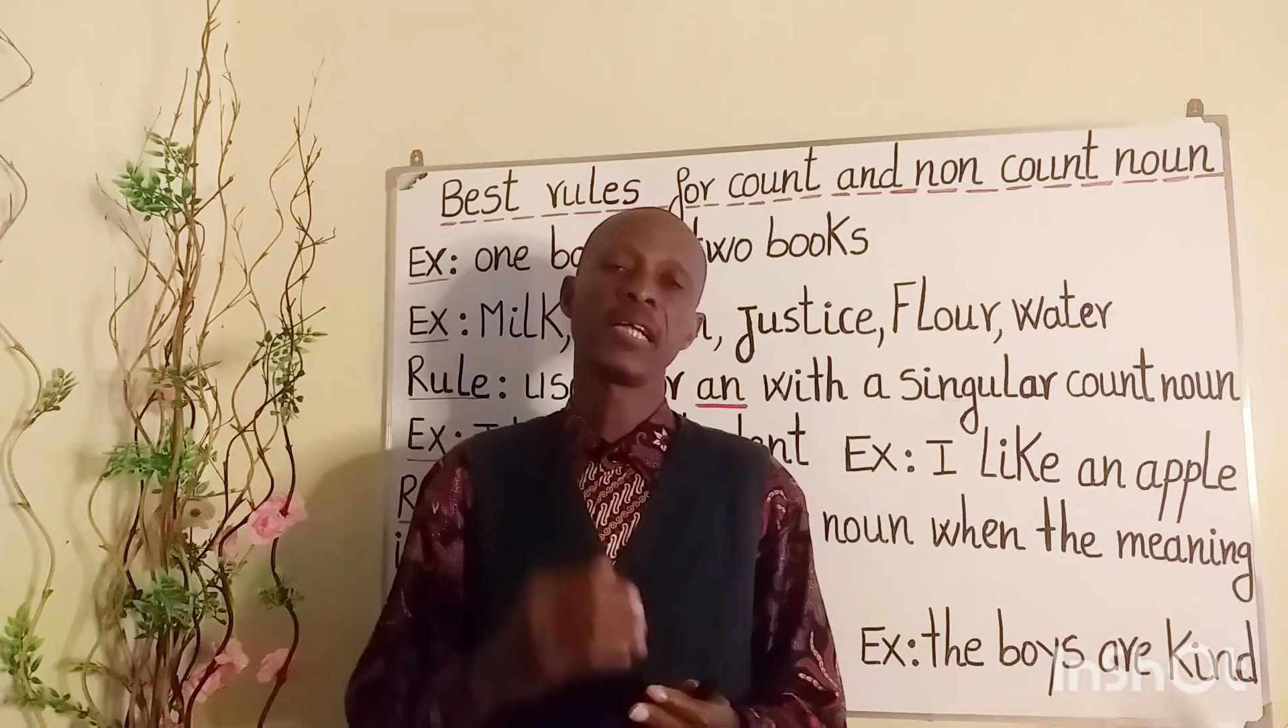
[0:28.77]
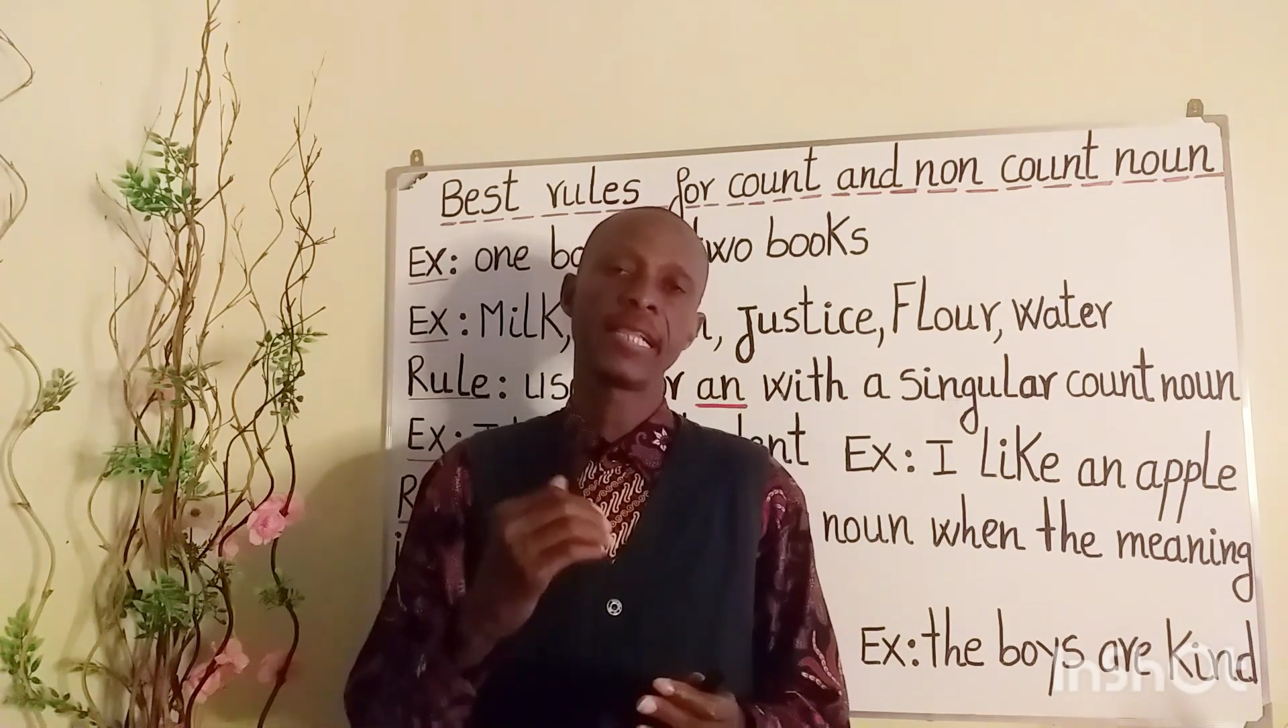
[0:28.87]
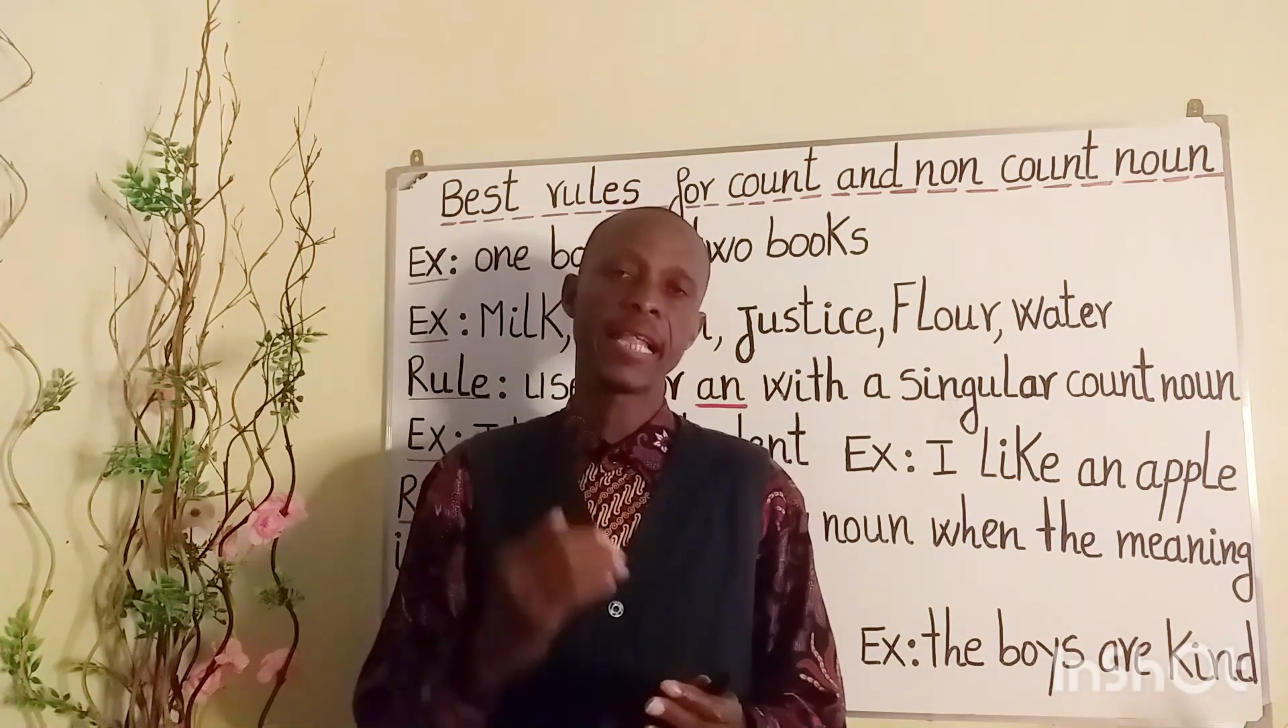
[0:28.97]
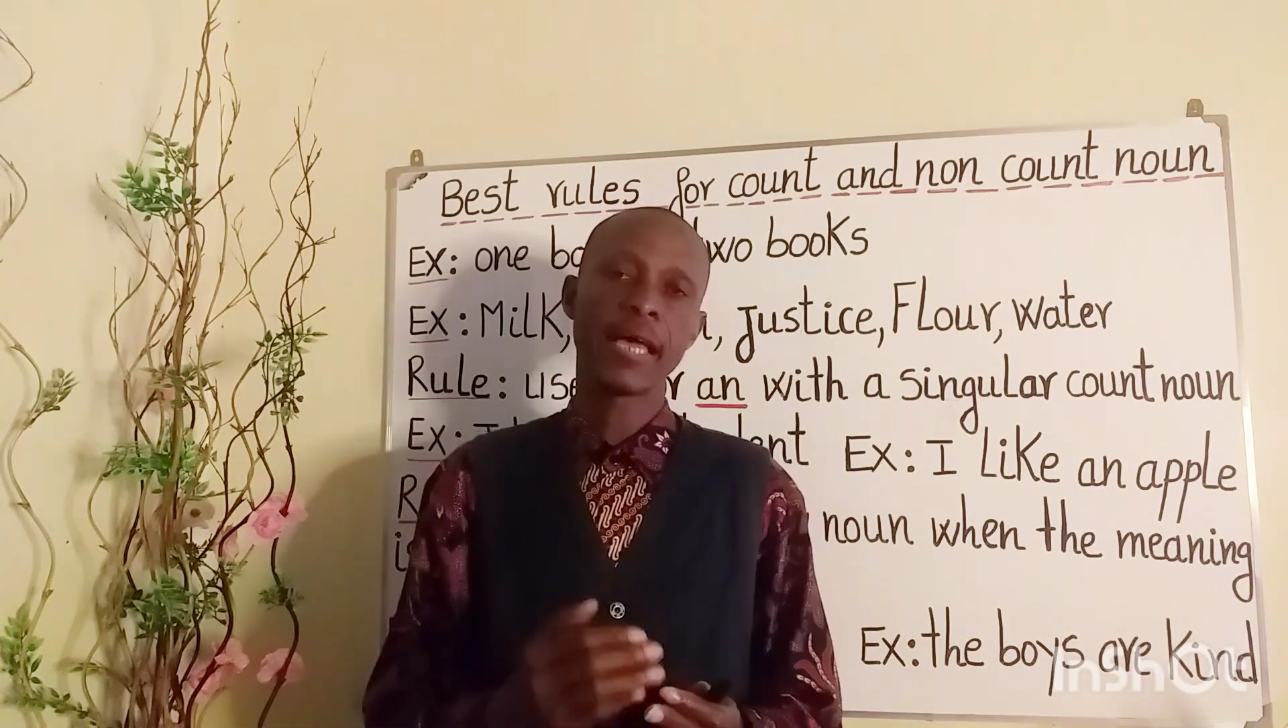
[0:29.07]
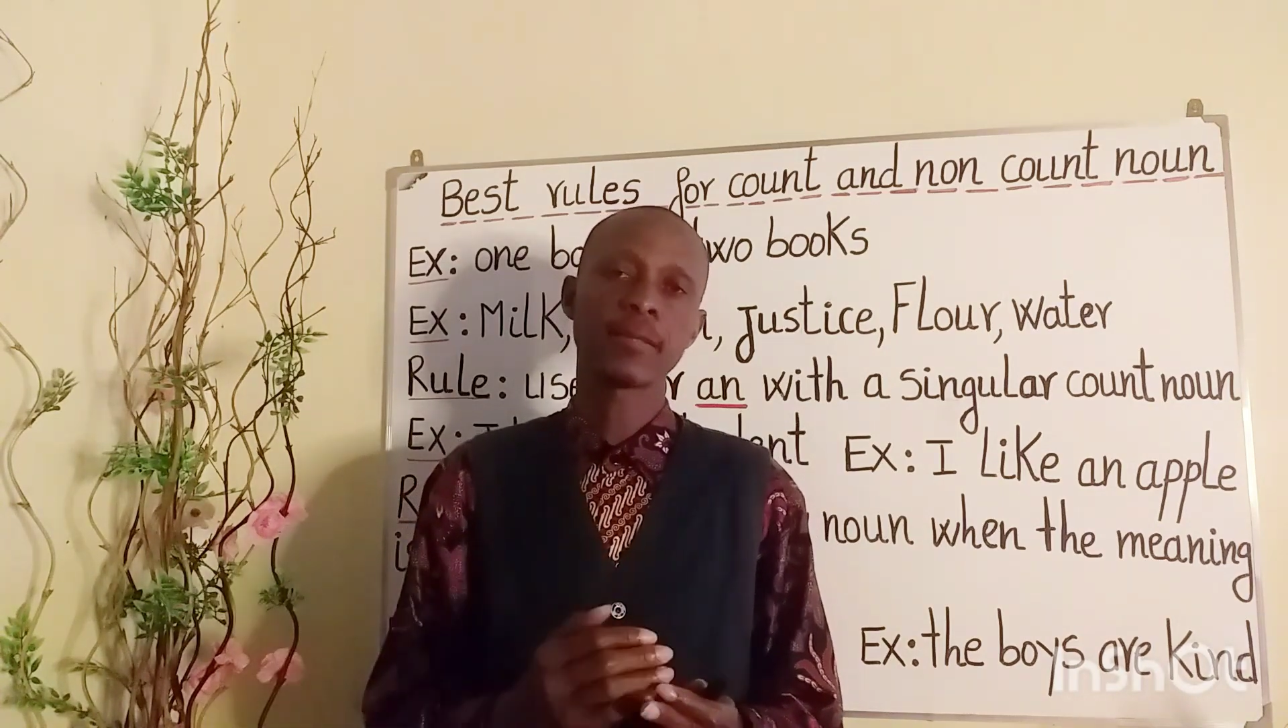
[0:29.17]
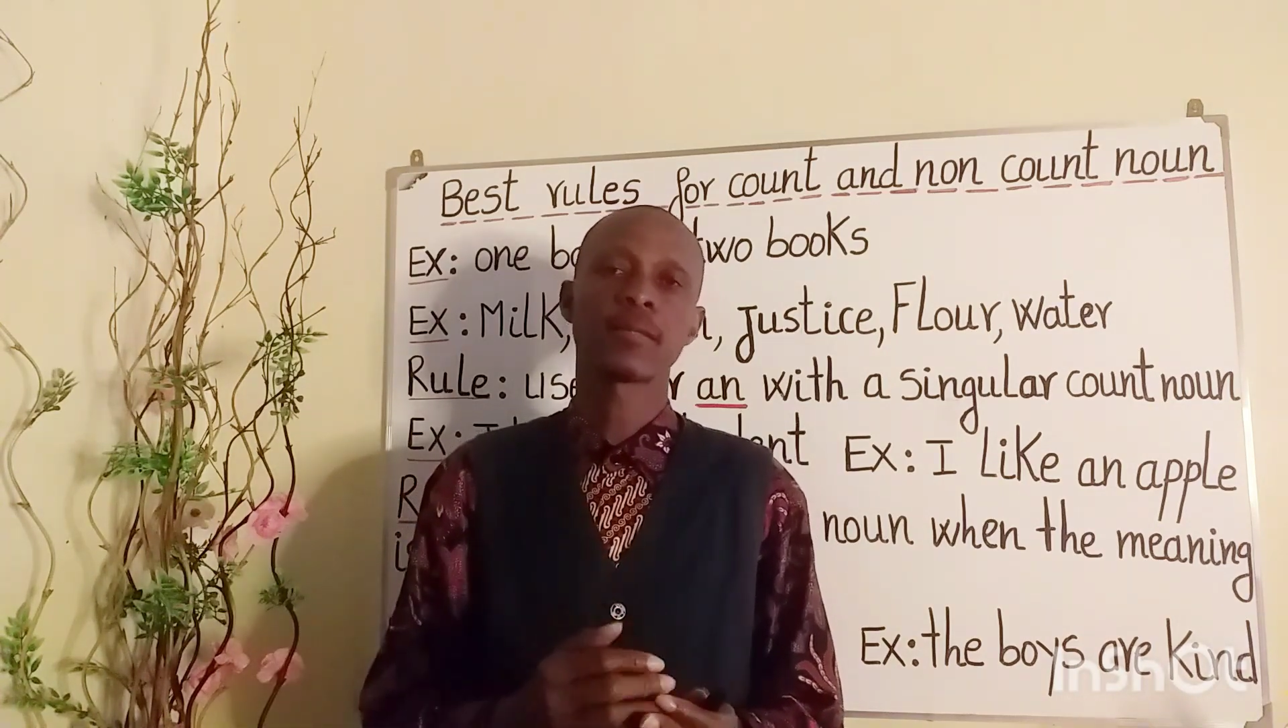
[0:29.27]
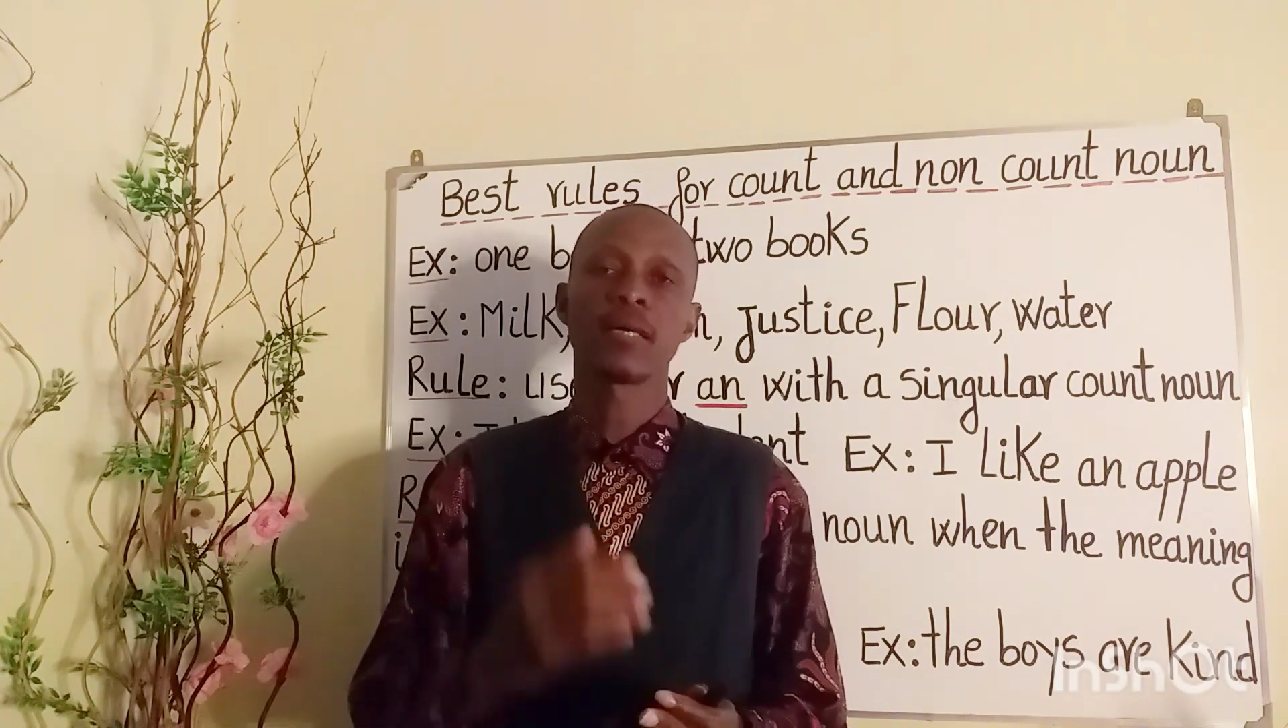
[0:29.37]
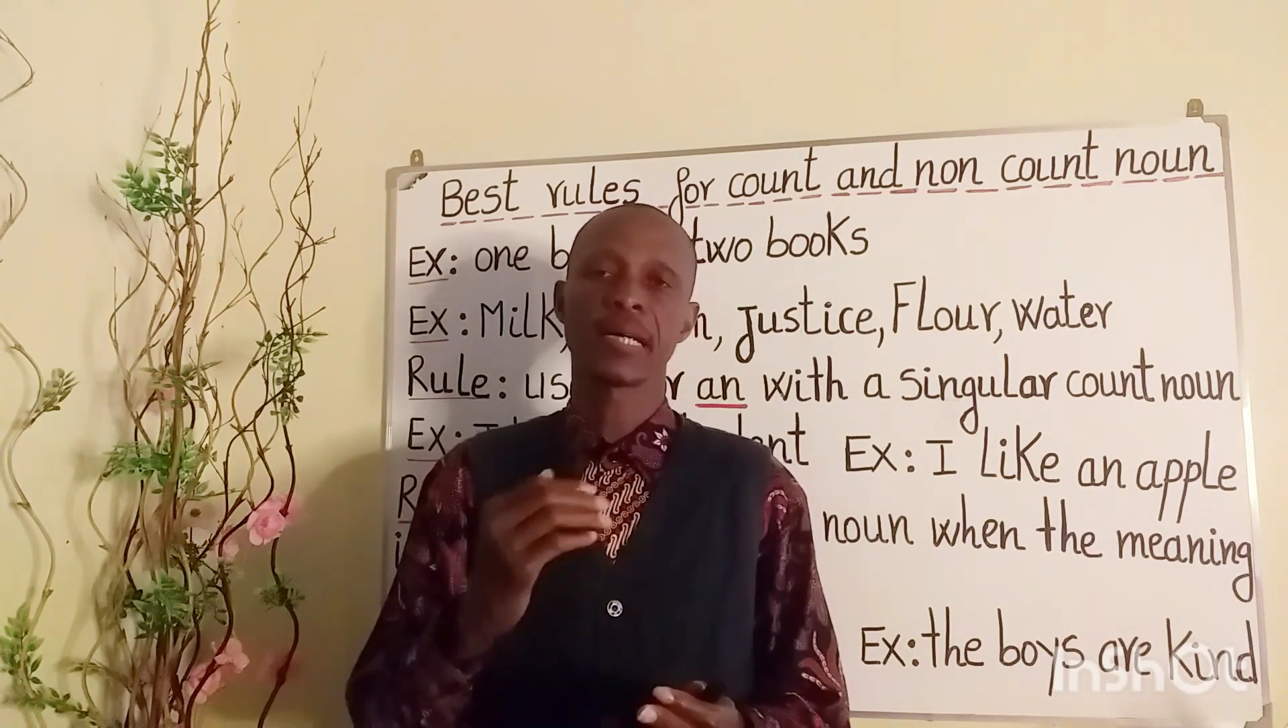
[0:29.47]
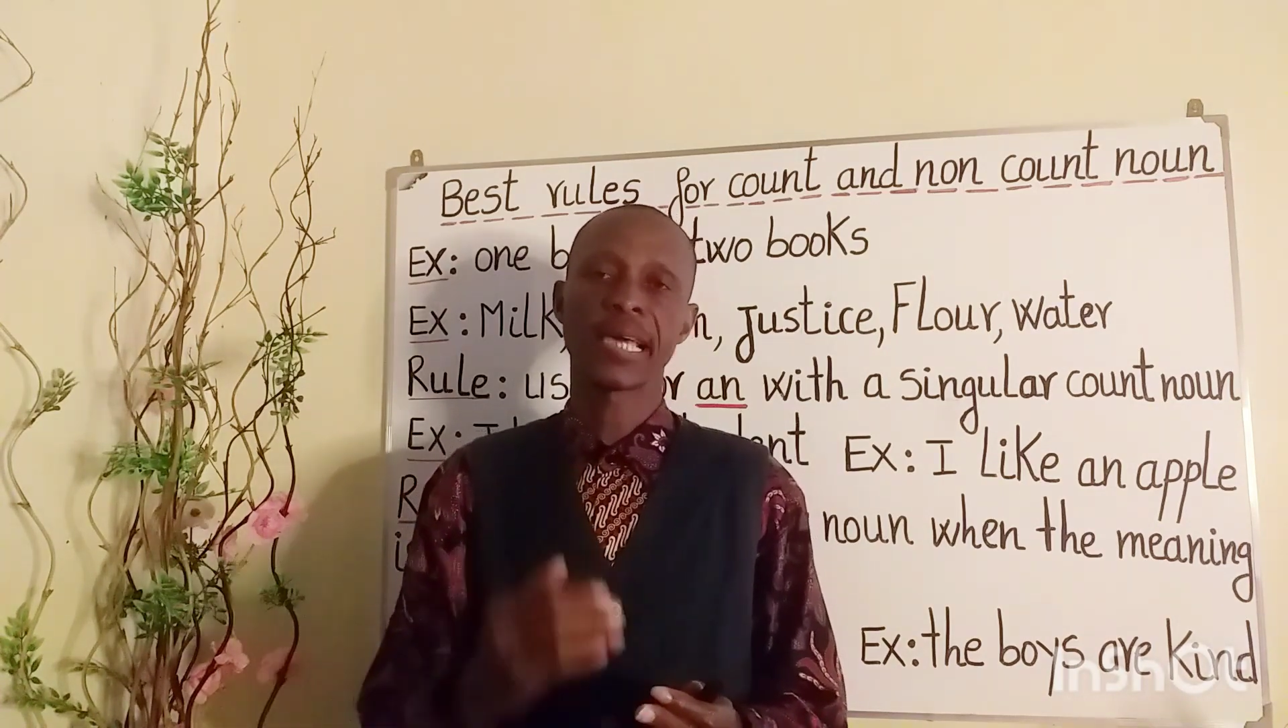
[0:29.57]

let's